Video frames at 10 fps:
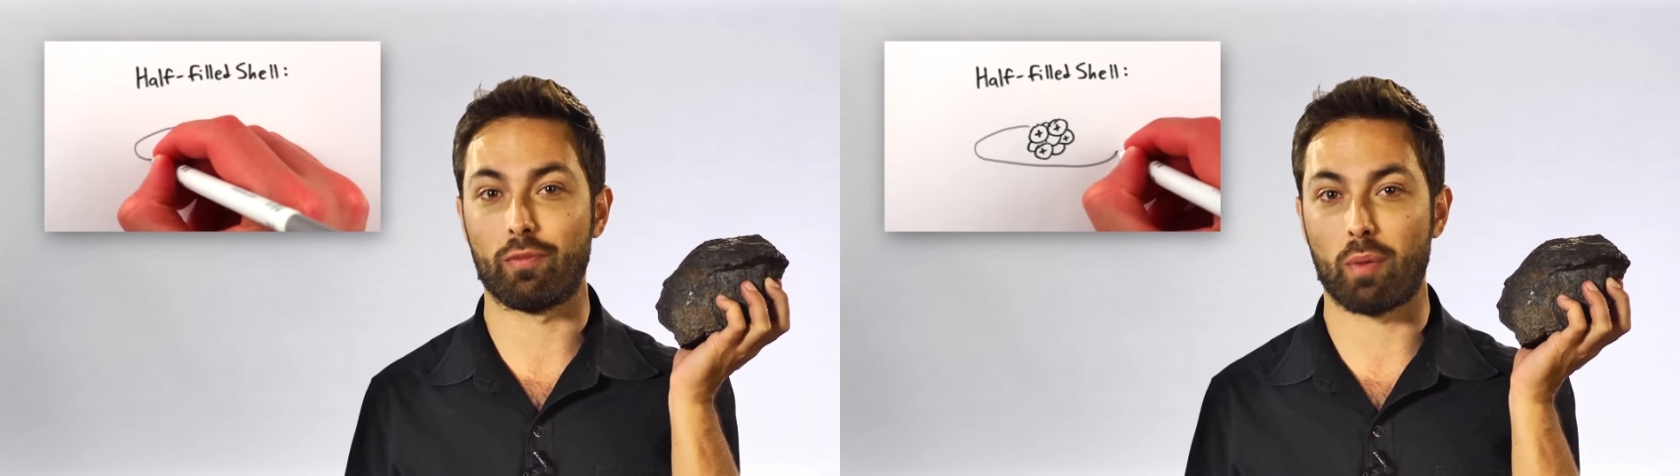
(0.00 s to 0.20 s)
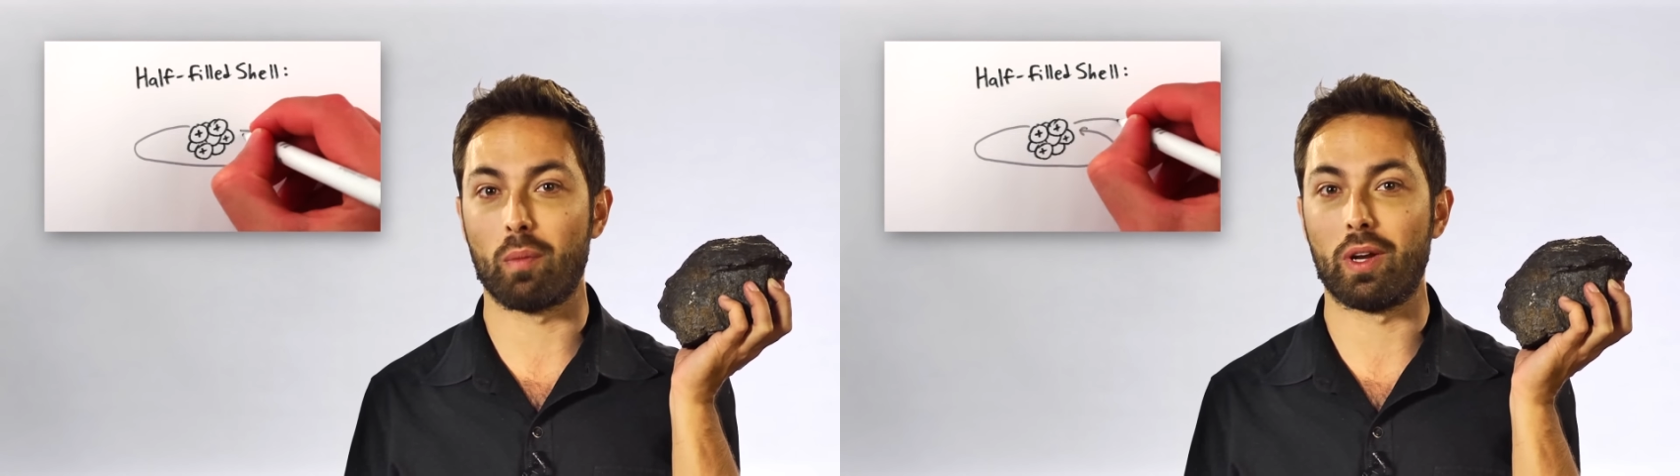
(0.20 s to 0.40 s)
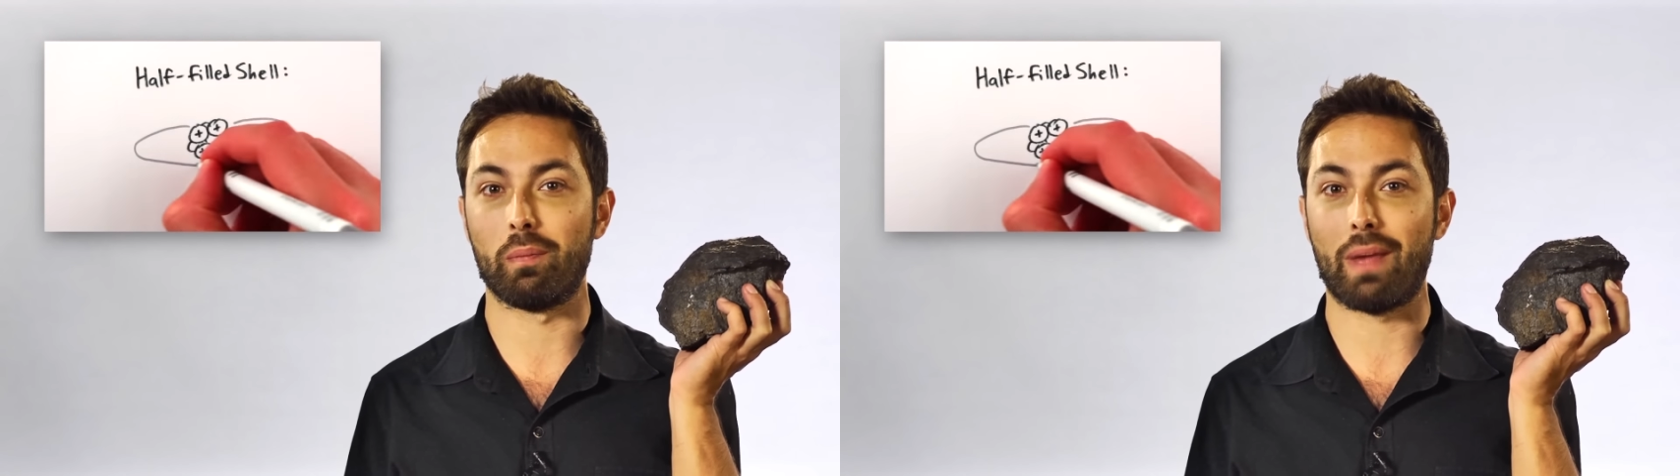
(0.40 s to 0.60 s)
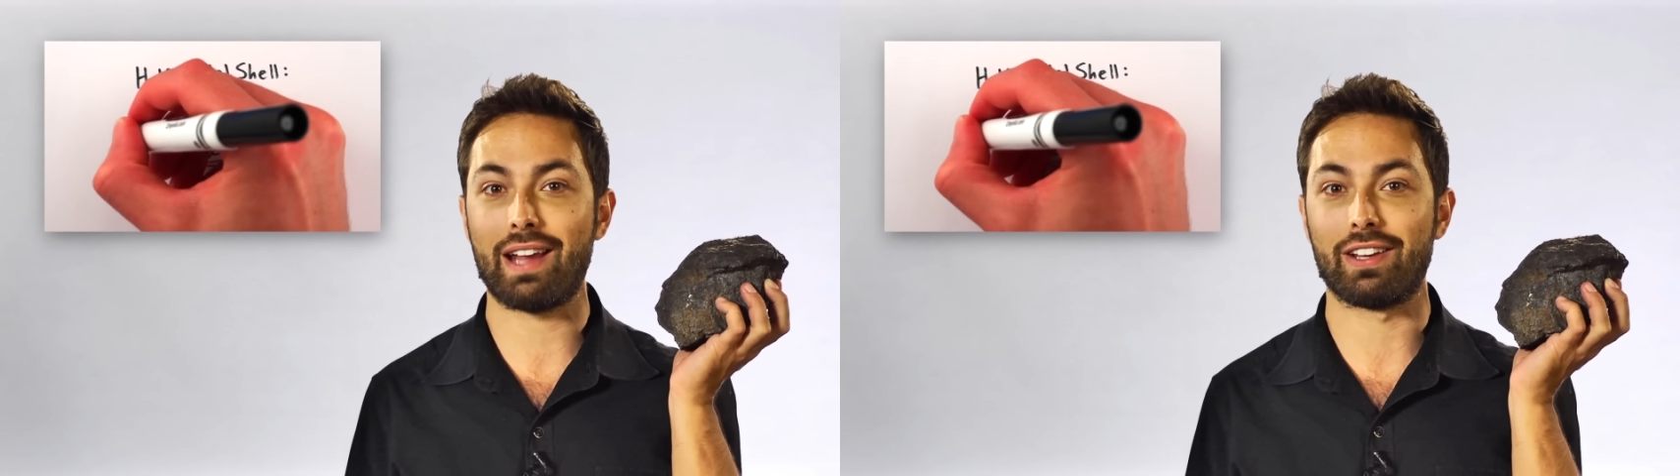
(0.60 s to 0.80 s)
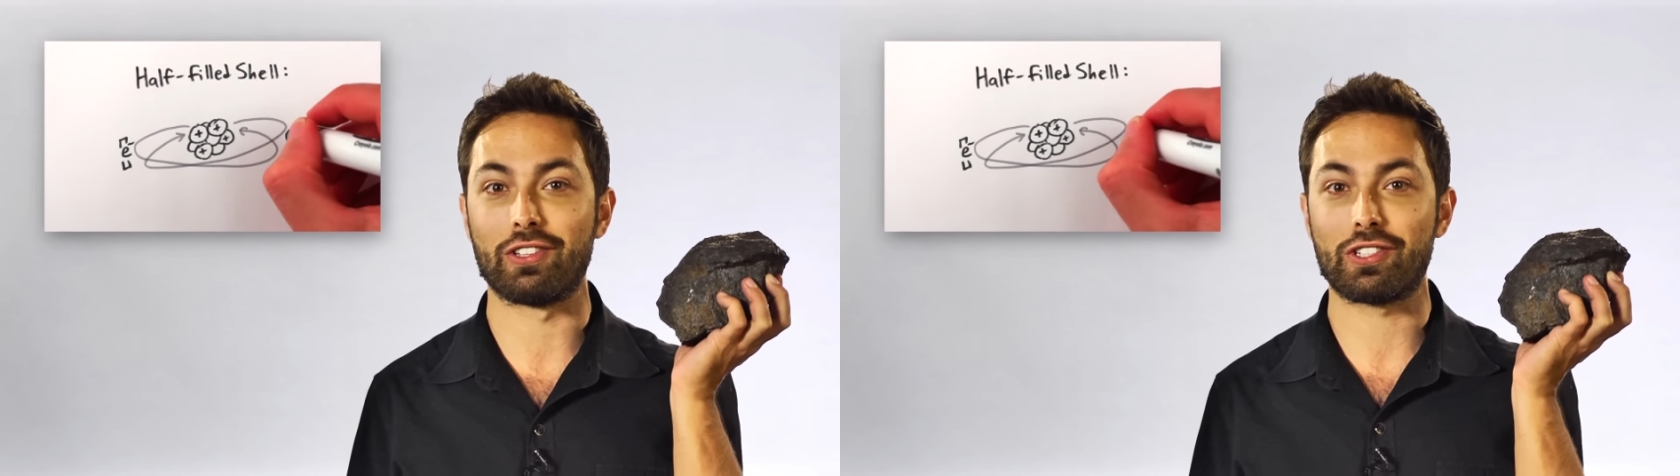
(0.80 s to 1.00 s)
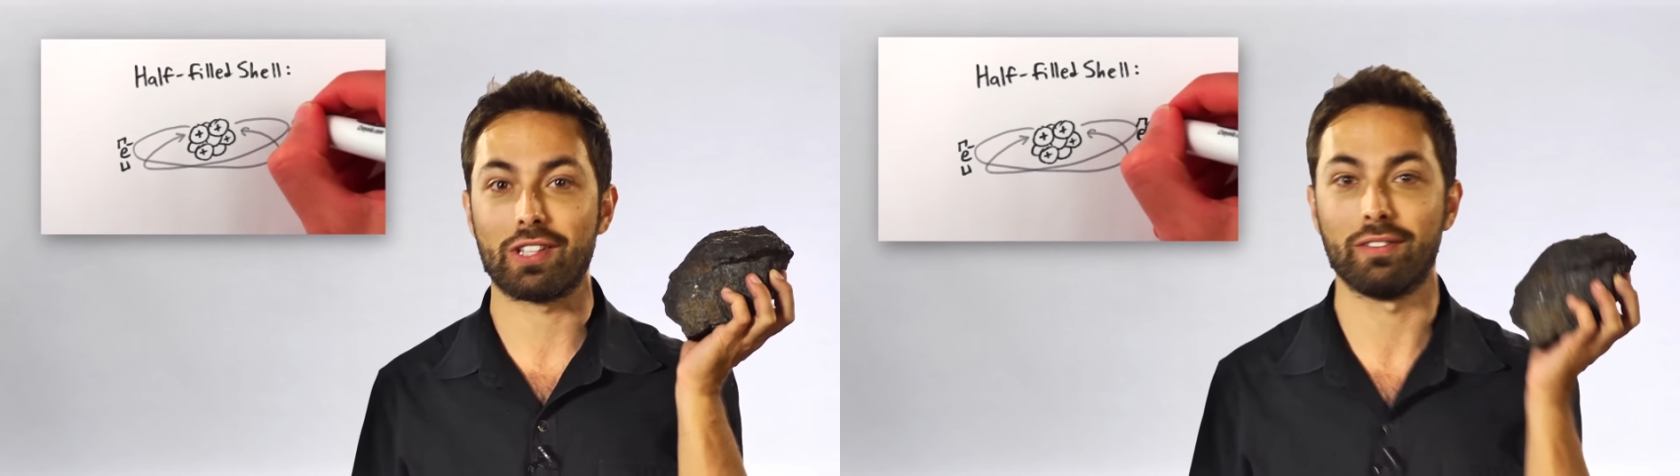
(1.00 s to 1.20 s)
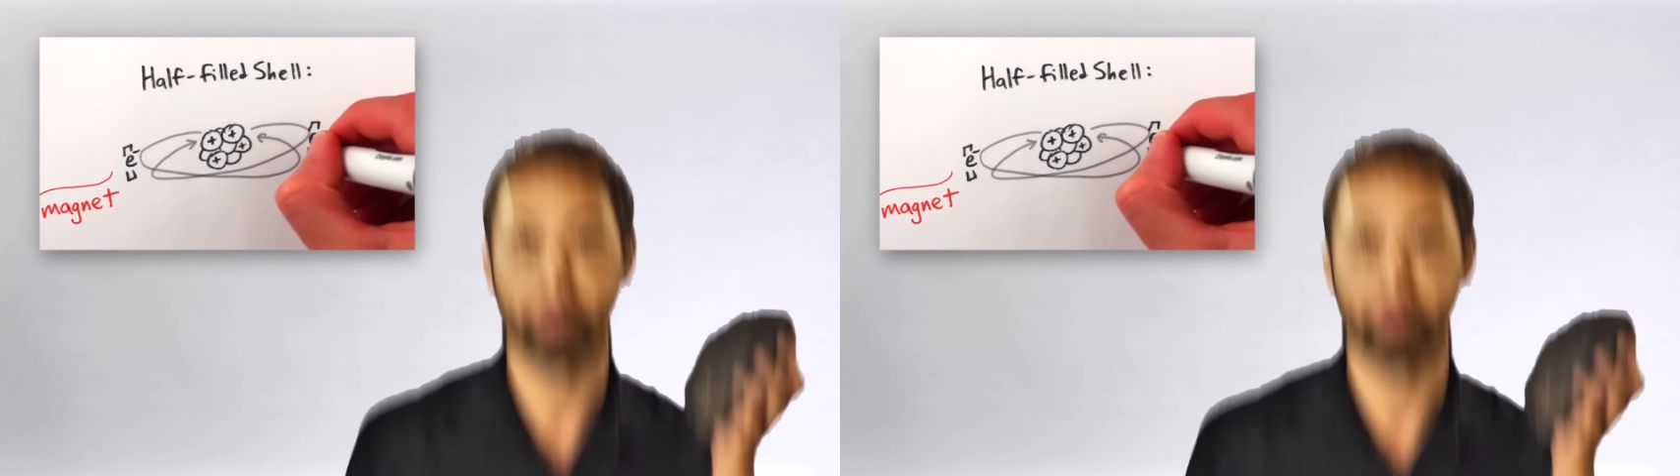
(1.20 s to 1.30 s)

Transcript: of permanent magnets.